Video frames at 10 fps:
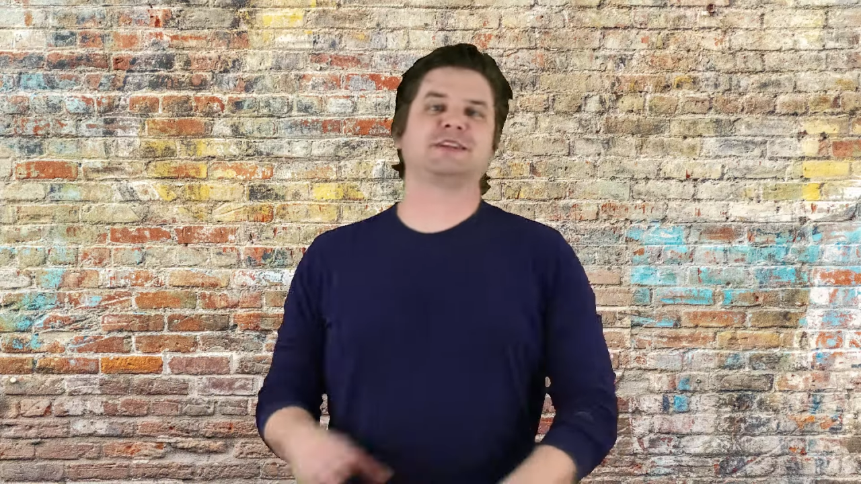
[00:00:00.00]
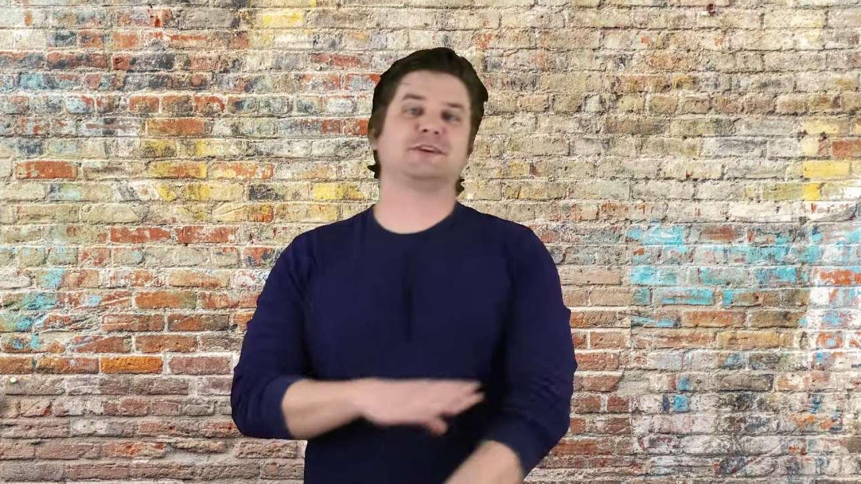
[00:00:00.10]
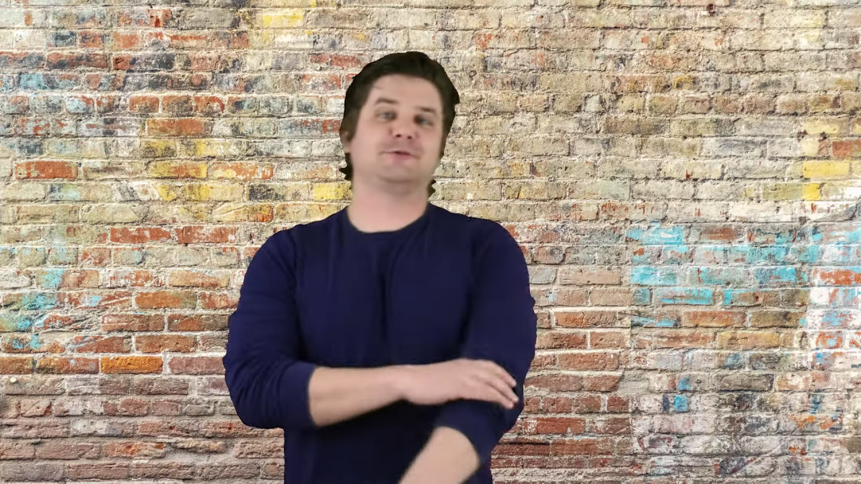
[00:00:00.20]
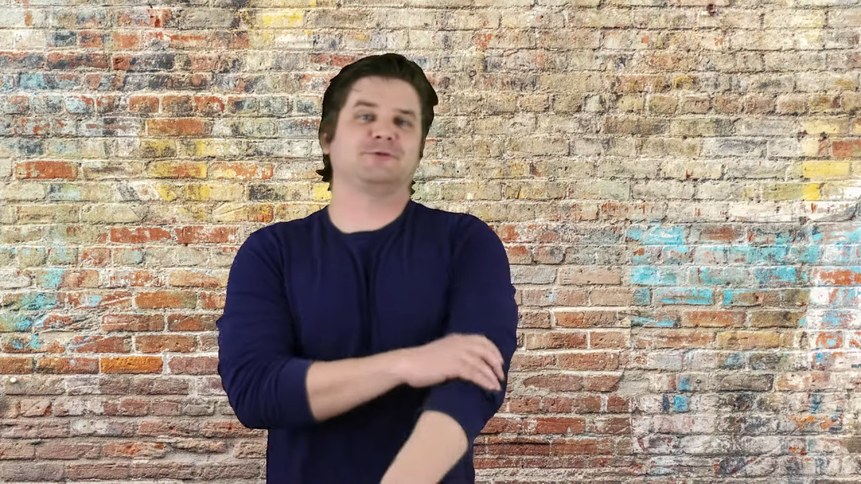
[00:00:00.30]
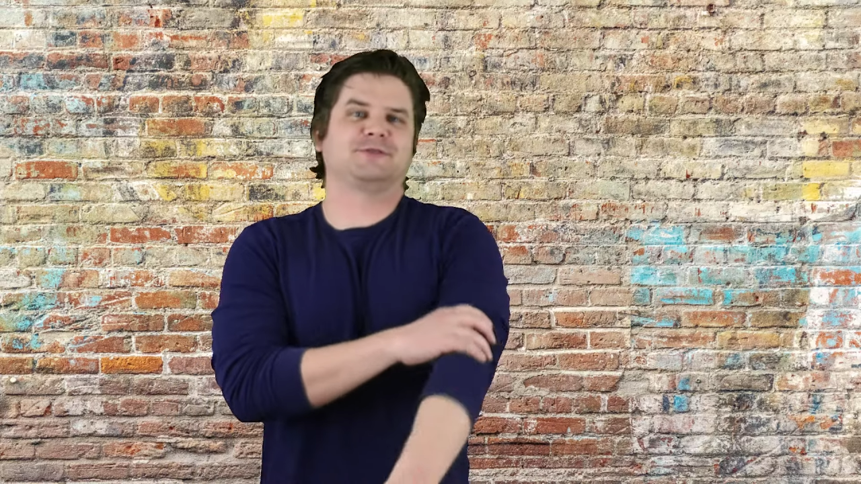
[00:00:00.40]

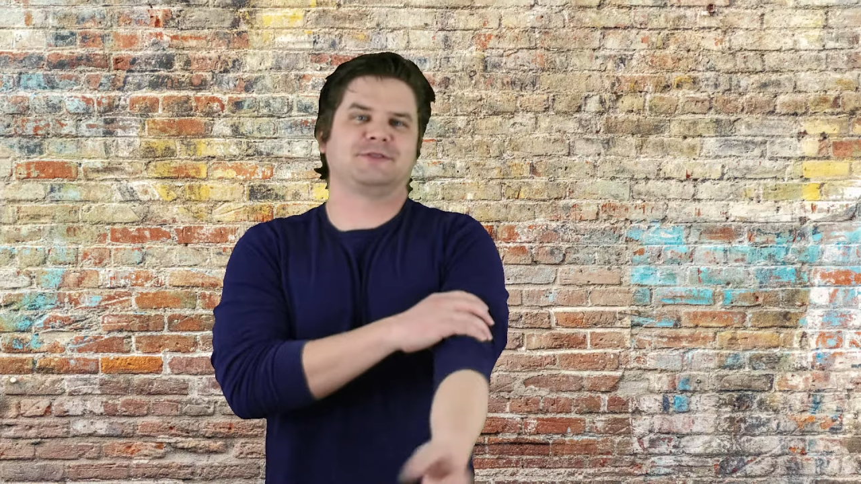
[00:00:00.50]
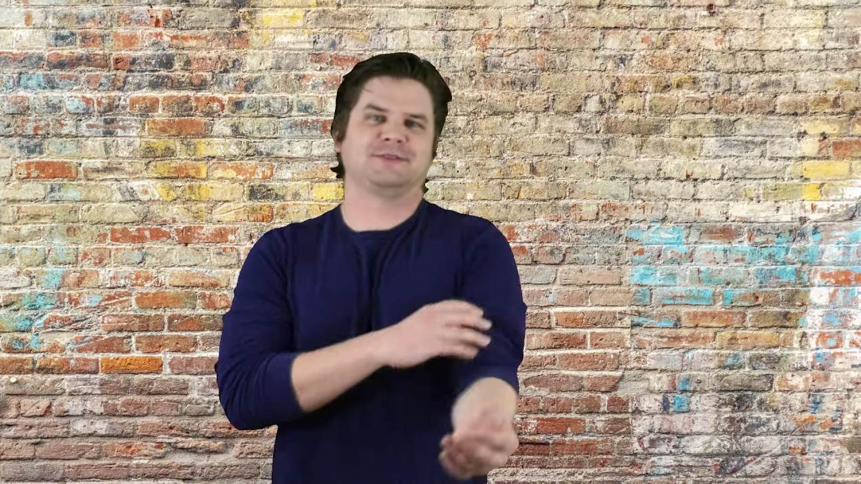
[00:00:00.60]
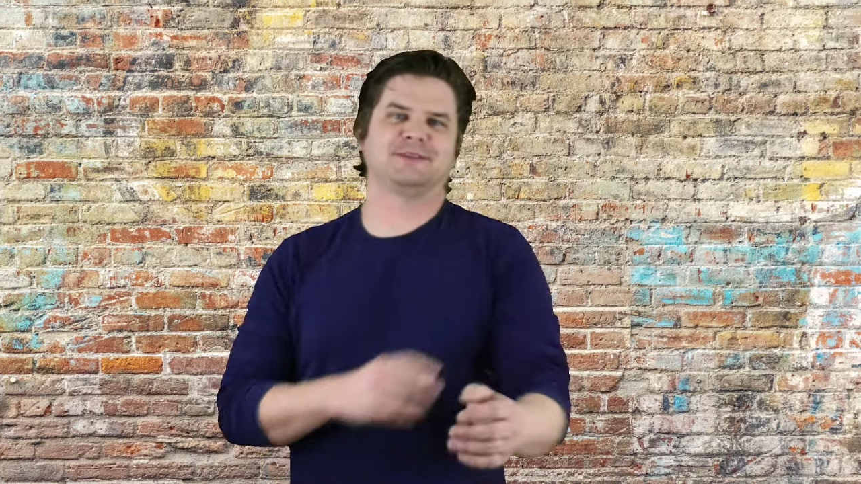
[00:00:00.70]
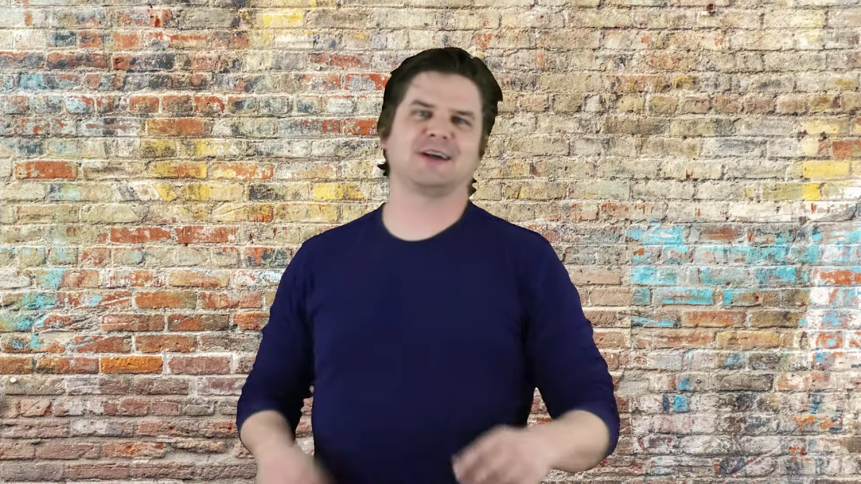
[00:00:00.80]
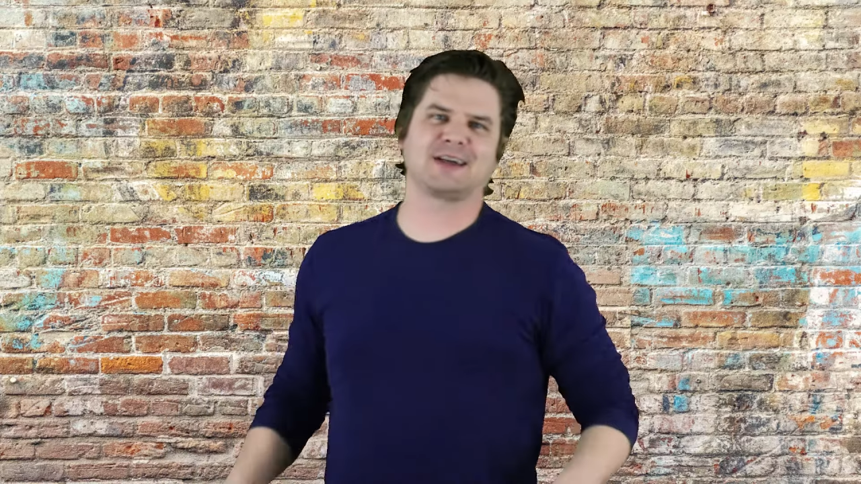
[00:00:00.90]
toes,
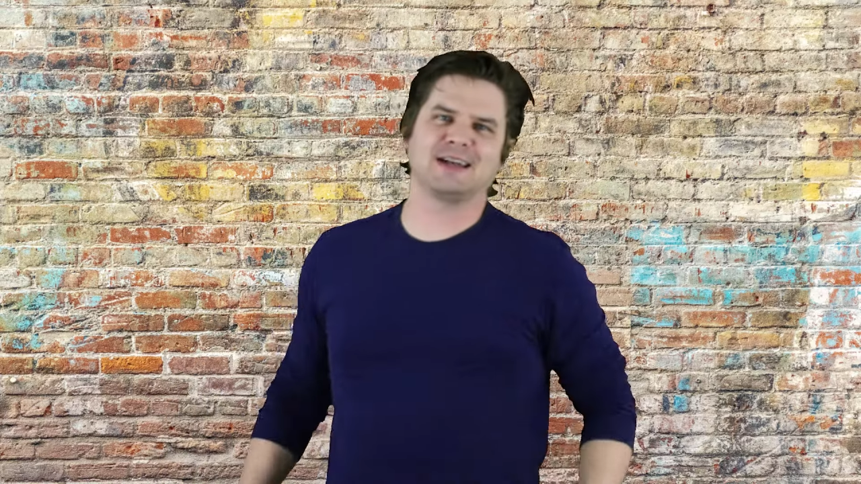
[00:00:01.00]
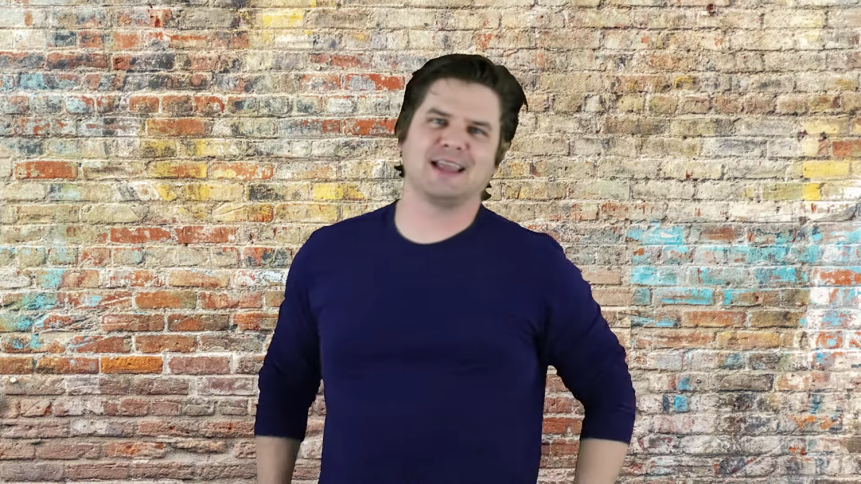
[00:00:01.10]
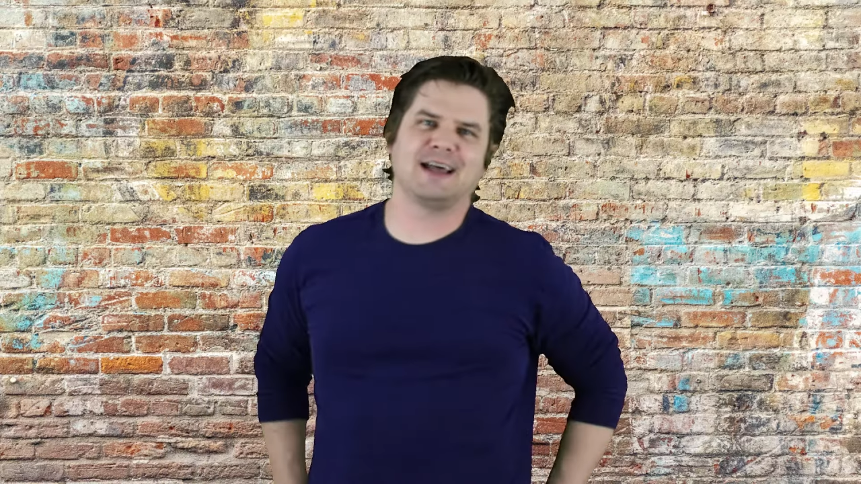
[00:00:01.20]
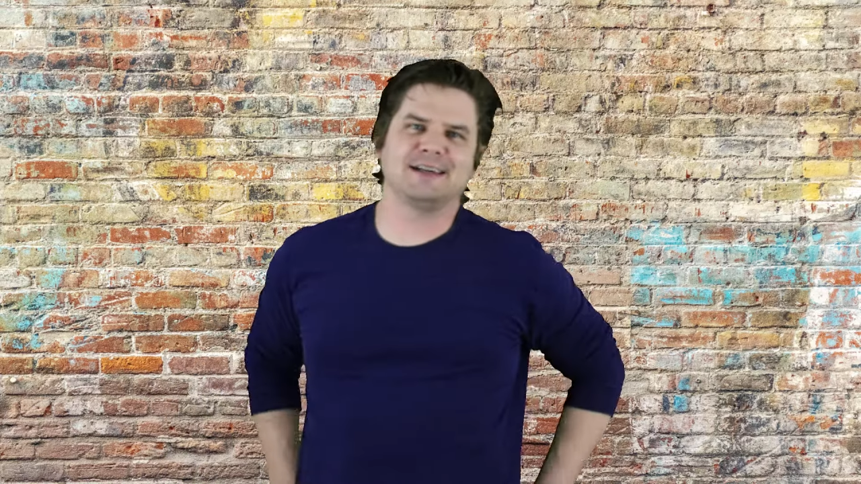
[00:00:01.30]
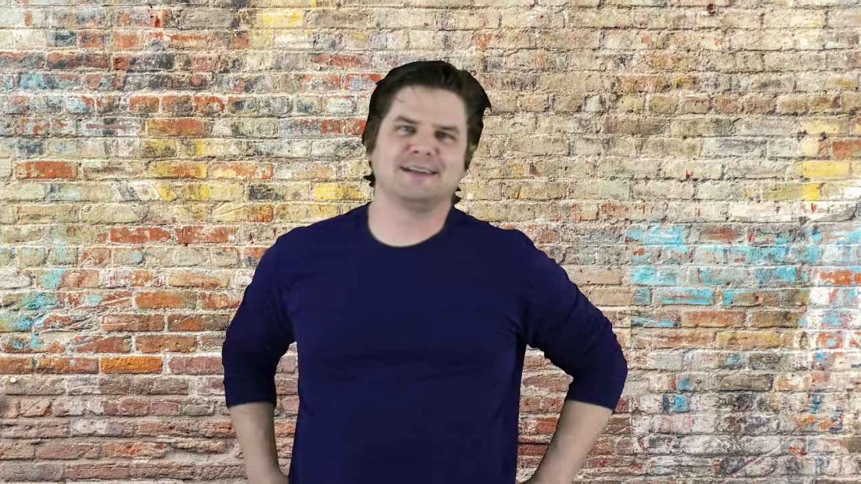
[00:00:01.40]
not gonna
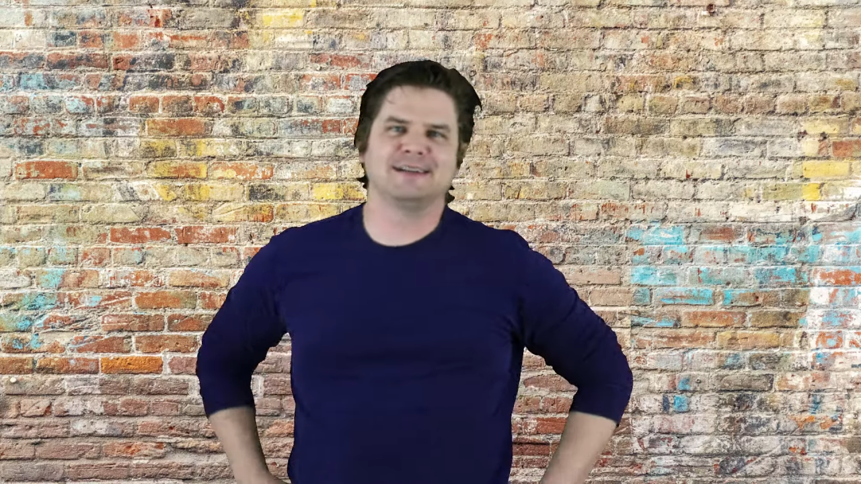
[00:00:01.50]
lie.